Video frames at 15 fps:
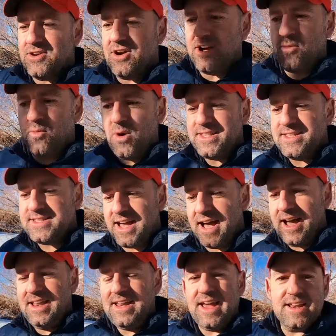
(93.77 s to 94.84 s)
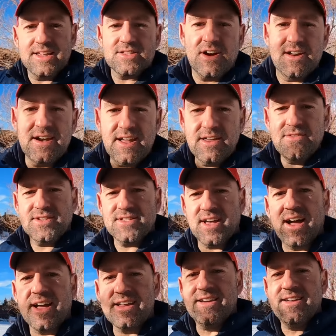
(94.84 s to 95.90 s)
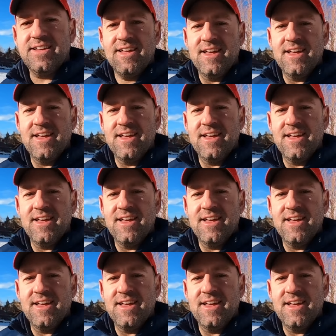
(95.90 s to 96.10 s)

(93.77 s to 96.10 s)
got one side and it's got another side.